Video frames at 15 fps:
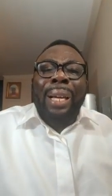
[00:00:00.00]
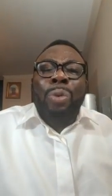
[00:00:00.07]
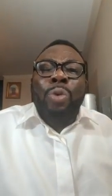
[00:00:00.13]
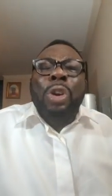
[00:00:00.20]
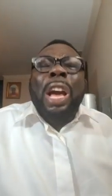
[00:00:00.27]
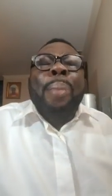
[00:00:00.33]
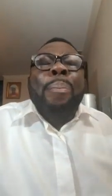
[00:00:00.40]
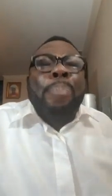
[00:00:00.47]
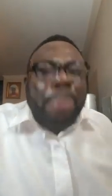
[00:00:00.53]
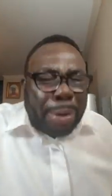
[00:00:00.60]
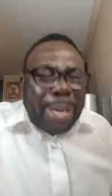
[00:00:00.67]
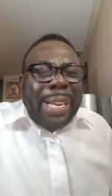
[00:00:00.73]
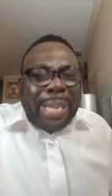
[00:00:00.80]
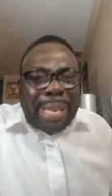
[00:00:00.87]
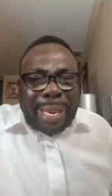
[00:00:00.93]
we are
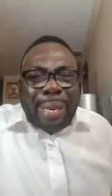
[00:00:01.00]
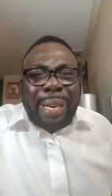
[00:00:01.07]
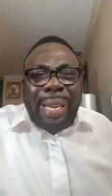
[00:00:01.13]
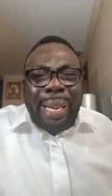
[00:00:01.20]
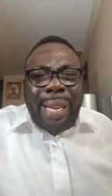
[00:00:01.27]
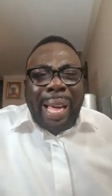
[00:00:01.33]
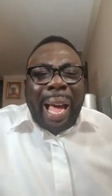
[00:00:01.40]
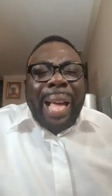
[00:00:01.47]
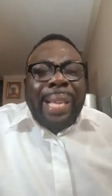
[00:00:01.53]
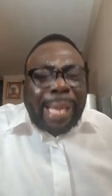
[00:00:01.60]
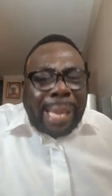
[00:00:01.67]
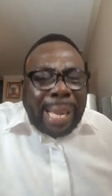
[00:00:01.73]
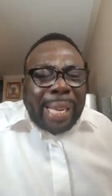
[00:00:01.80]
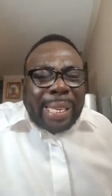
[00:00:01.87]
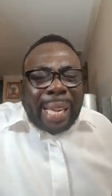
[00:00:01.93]
praying
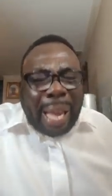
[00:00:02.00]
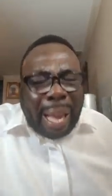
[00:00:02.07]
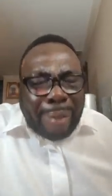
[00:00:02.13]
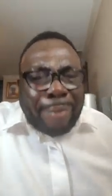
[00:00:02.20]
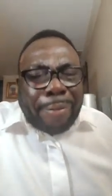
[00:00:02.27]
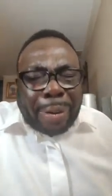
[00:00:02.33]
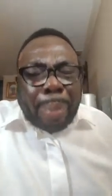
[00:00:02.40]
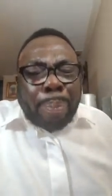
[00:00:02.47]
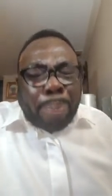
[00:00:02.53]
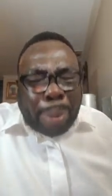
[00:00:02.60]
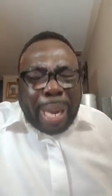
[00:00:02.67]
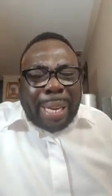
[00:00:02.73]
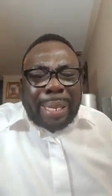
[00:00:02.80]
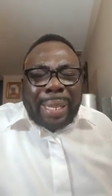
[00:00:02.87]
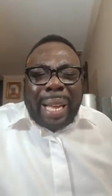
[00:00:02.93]
against every
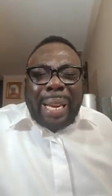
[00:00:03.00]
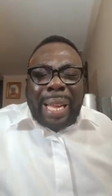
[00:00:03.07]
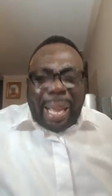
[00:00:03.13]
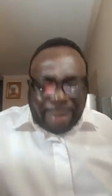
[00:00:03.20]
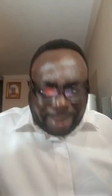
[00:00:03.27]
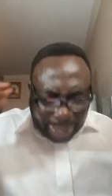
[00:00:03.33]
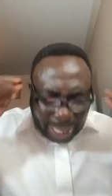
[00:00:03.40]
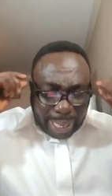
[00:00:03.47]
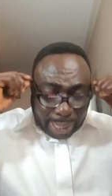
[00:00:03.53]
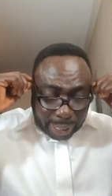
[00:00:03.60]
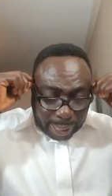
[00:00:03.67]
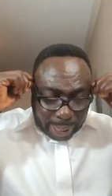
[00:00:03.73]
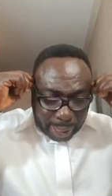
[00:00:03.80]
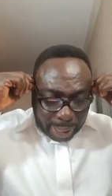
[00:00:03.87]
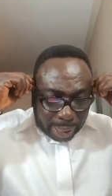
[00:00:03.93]
plan that they have
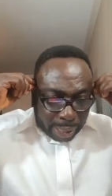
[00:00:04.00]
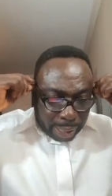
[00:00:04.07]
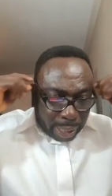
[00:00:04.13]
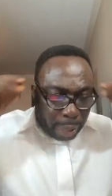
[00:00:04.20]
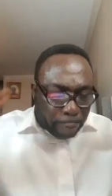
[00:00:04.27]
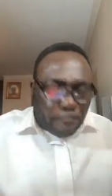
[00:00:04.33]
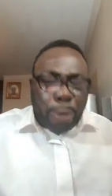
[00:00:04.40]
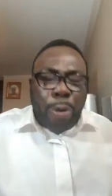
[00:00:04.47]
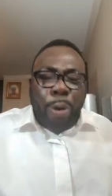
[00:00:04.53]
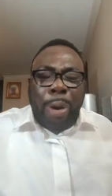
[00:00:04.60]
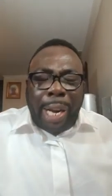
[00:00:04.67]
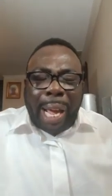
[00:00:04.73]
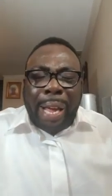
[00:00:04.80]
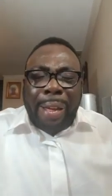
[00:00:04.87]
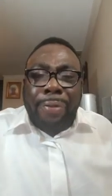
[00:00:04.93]
set for your
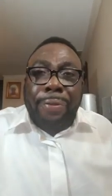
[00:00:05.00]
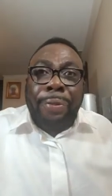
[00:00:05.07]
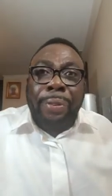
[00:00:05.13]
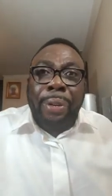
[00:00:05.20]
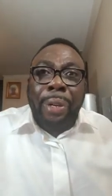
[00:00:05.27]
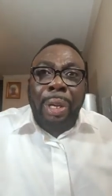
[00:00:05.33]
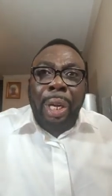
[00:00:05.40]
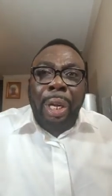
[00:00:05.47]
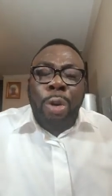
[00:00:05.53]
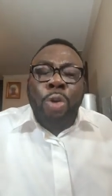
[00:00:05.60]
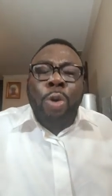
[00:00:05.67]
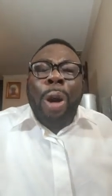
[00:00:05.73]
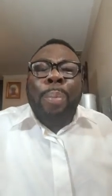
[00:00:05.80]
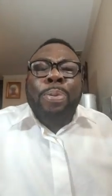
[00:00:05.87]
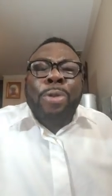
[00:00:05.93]
life.
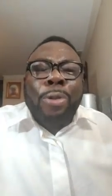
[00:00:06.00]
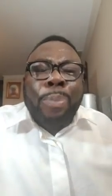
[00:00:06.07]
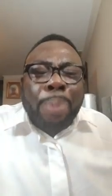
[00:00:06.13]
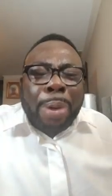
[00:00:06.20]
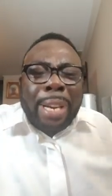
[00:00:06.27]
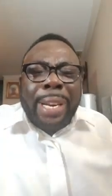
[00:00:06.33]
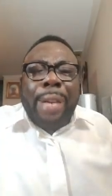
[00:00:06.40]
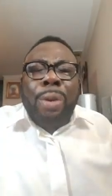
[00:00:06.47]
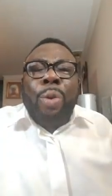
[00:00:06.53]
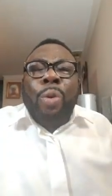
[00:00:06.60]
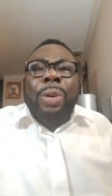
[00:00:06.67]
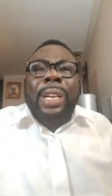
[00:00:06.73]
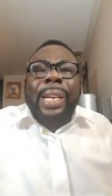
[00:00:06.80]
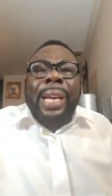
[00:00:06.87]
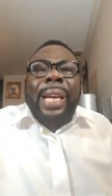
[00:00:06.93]
You are praying that,
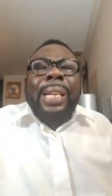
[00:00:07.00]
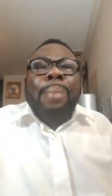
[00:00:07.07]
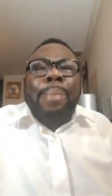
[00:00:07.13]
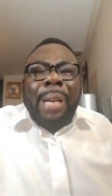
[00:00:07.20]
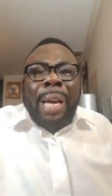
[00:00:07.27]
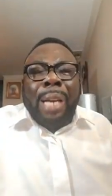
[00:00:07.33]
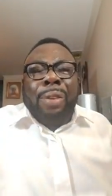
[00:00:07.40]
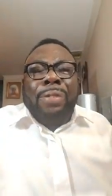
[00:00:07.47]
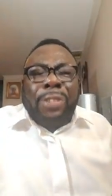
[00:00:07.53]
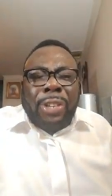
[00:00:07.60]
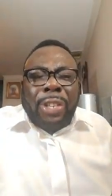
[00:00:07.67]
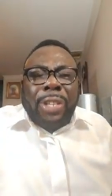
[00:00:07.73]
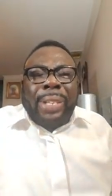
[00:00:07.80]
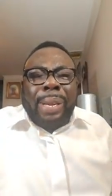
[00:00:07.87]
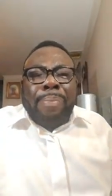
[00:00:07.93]
Lord, let the blood of
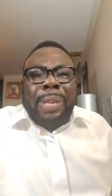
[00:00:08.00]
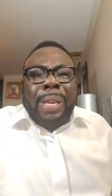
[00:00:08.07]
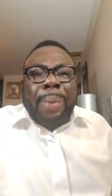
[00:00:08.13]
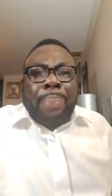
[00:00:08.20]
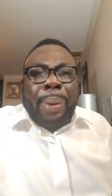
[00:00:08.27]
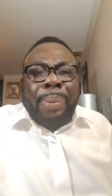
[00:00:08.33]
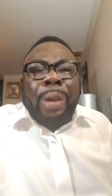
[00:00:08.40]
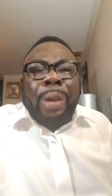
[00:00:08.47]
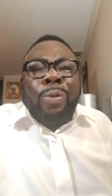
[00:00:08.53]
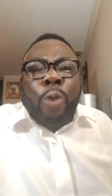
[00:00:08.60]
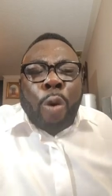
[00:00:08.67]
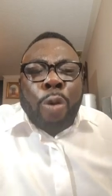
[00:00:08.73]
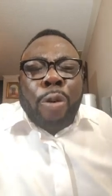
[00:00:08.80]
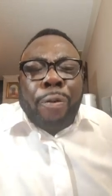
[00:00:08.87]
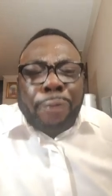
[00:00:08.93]
Jesus be a permanent
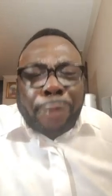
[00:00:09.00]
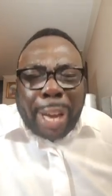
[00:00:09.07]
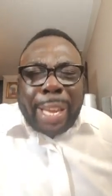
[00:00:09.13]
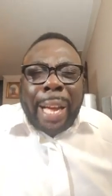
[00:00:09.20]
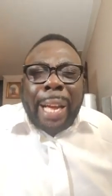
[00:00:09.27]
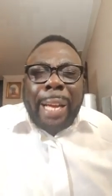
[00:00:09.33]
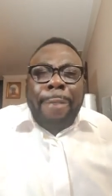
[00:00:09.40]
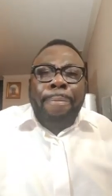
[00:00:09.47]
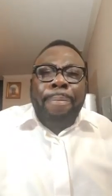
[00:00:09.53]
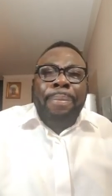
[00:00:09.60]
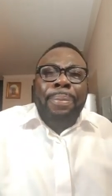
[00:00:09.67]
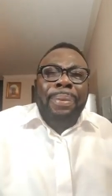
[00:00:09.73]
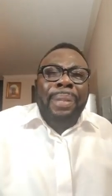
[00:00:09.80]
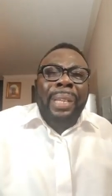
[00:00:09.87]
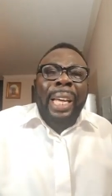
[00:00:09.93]
wall of fire
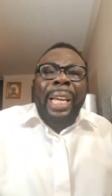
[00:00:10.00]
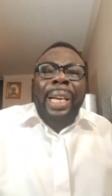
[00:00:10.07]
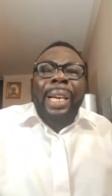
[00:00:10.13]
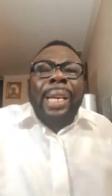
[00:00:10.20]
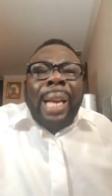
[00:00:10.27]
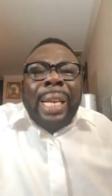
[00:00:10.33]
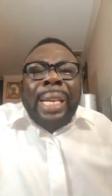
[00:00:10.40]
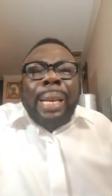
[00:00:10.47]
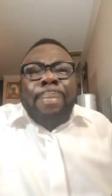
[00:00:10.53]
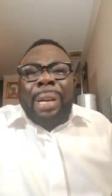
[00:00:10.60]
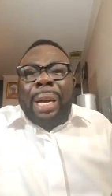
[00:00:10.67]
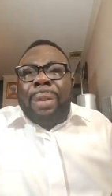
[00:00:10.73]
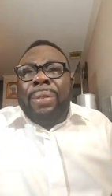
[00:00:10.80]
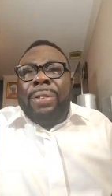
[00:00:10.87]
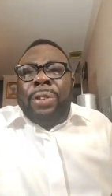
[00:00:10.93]
let the
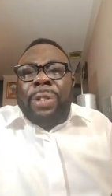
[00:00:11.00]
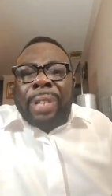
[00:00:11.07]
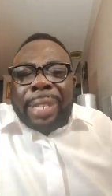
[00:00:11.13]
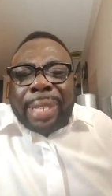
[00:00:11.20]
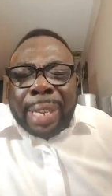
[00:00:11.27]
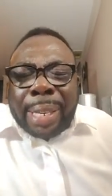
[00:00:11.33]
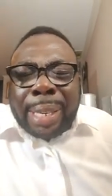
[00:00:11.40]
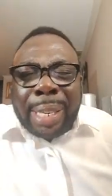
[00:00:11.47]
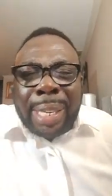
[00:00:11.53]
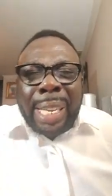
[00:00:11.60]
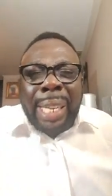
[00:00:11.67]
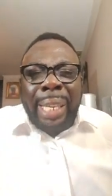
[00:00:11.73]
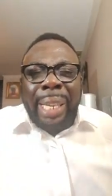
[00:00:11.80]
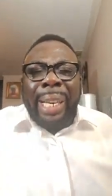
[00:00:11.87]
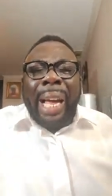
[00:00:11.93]
blood of Jesus.
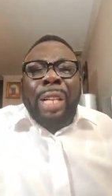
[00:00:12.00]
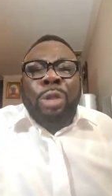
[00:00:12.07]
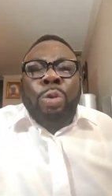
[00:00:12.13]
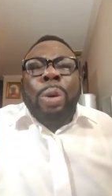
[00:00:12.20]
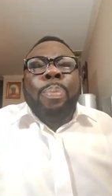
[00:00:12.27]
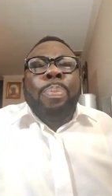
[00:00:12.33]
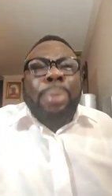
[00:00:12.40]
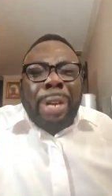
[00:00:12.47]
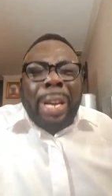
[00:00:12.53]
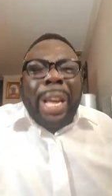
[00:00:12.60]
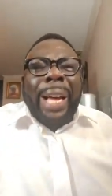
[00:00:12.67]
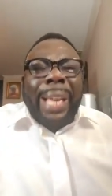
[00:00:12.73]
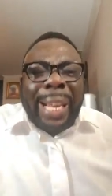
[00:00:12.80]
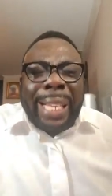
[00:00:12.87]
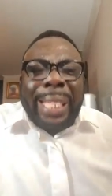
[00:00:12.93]
And as we pray
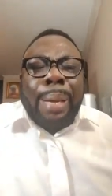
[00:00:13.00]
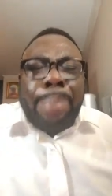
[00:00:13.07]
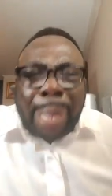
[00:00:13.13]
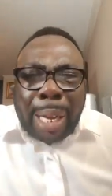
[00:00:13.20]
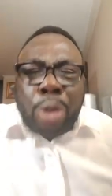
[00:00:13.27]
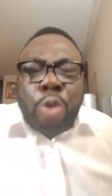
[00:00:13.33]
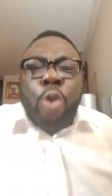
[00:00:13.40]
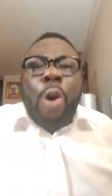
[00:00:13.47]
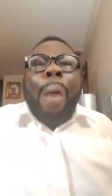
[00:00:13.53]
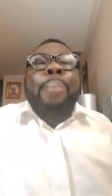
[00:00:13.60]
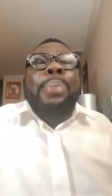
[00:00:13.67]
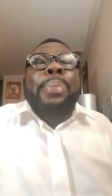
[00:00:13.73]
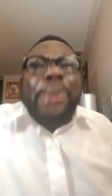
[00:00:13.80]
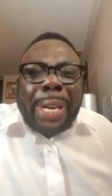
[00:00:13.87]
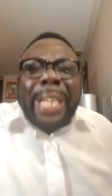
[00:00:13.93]
against the plan, you are
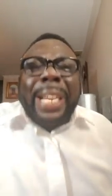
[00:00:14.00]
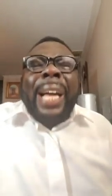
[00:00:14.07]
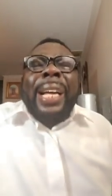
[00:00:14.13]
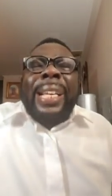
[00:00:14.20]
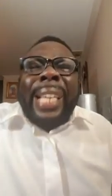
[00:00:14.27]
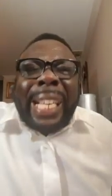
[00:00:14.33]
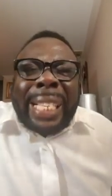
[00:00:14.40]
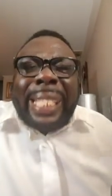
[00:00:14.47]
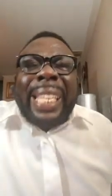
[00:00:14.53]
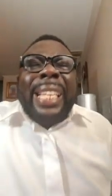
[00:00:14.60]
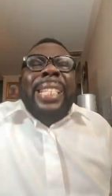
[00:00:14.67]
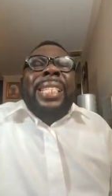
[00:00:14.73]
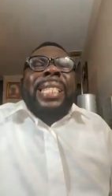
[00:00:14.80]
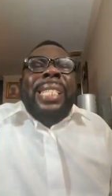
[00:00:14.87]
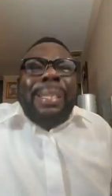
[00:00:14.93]
praying against
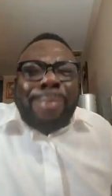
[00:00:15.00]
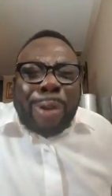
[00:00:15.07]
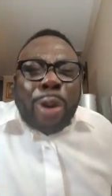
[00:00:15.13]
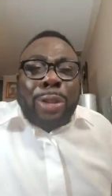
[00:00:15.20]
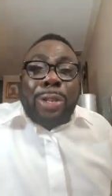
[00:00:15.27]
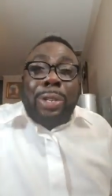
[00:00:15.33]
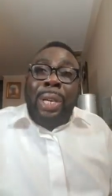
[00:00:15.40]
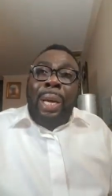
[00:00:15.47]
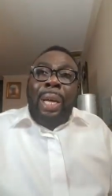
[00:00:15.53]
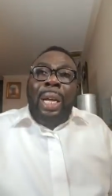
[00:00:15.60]
these demons,